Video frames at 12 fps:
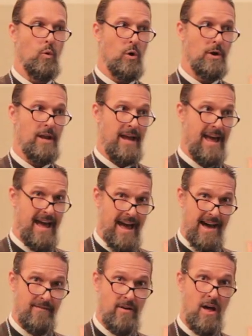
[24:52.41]
would
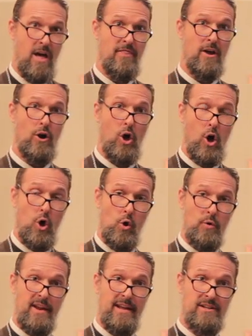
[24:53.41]
have their
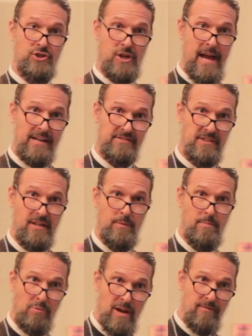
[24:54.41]
own chastity.
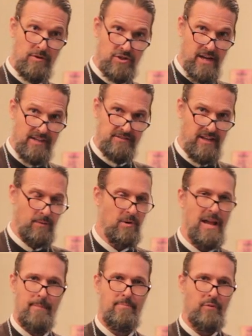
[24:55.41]
We pray for chastity. We're
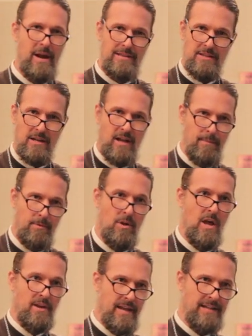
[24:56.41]
not praying that the
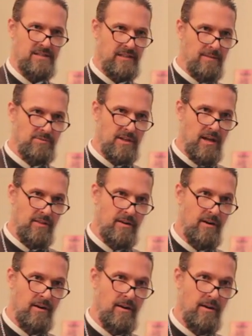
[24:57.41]
couple not sleep
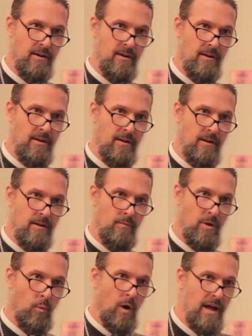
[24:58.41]
together.
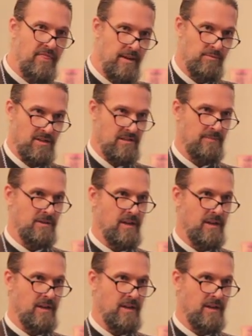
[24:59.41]
We want them to sleep